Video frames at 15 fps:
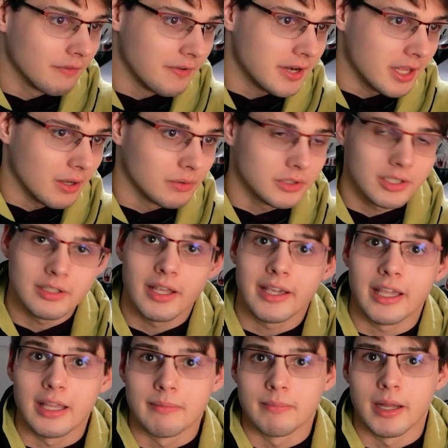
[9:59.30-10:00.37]
a video. Just
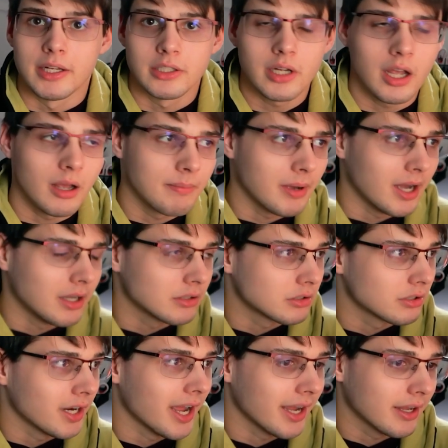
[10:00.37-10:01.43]
like in my job, I'll
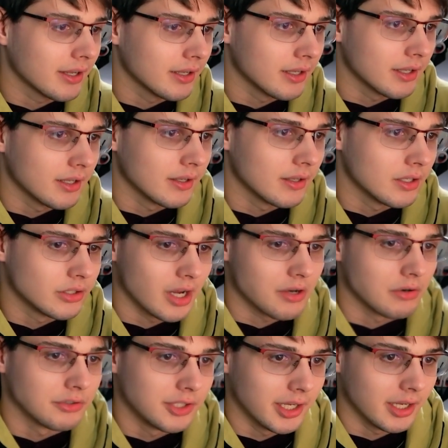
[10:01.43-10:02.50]
track a
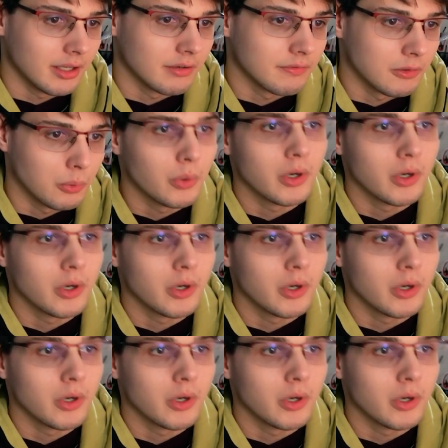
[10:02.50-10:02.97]
general ticket for